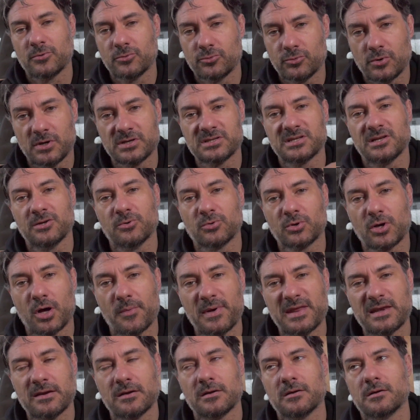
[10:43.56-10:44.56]
write a little
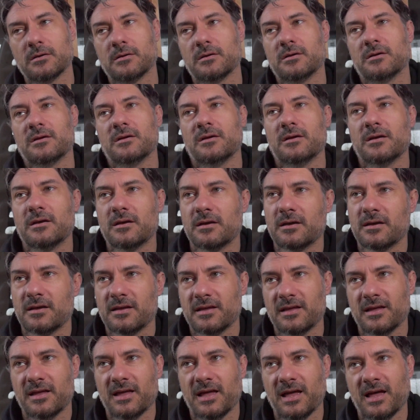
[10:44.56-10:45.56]
comment,
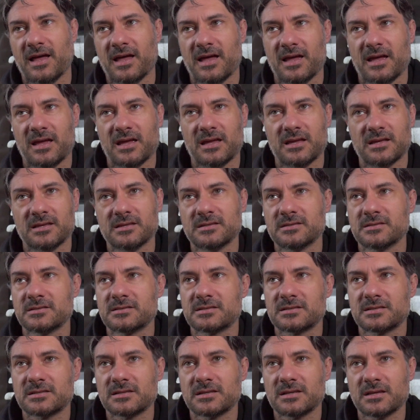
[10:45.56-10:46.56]
and
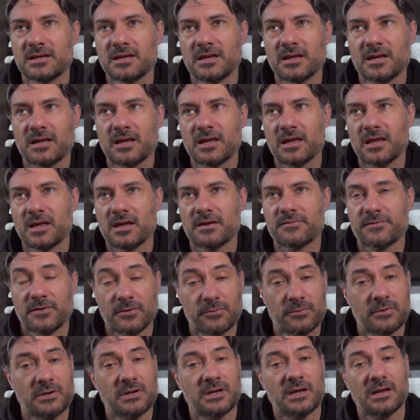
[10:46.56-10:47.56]
if
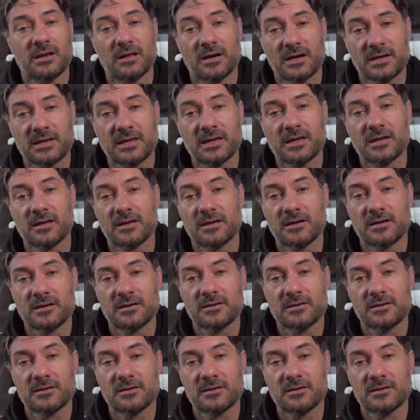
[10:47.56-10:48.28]
you really like it,